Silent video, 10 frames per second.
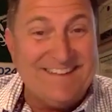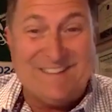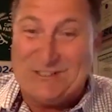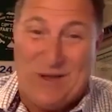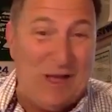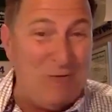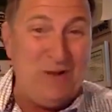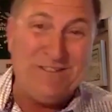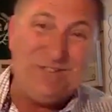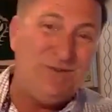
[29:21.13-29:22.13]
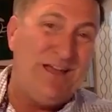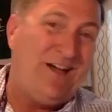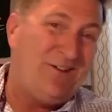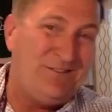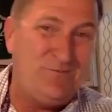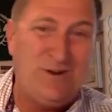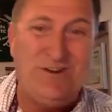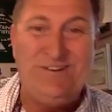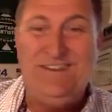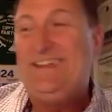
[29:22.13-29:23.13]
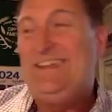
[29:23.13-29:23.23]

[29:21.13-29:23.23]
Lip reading: So I want you out on the road.